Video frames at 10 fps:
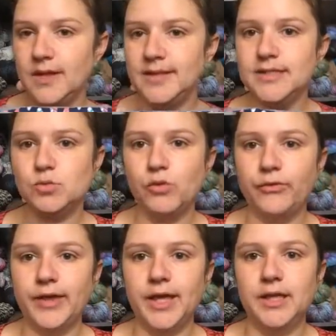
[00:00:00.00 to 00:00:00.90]
this will
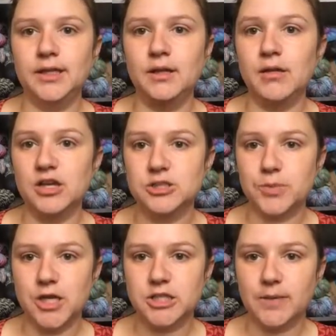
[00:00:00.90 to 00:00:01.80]
fit in the large
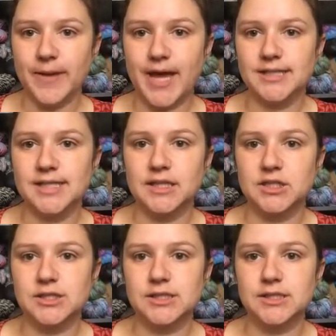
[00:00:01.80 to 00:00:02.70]
project bags
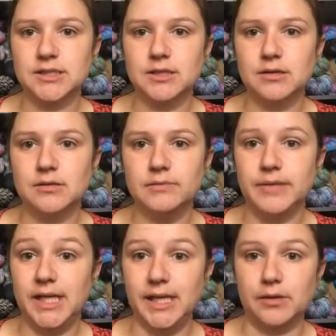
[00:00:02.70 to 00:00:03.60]
and the
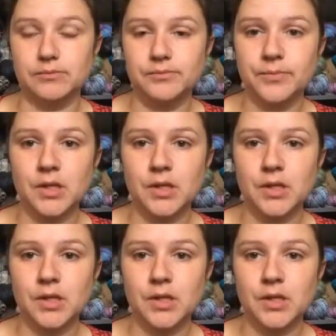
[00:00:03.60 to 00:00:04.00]
medium.